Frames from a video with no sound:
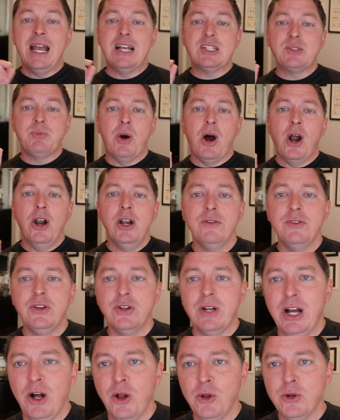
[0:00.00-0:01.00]
Has part of
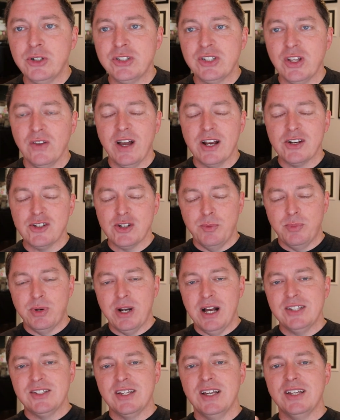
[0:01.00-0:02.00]
your elder selection
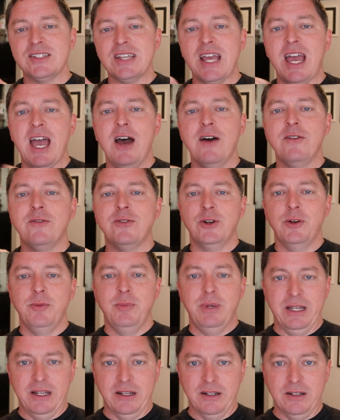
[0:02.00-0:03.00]
process ever
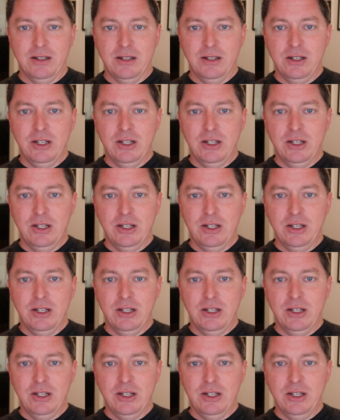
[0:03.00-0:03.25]
been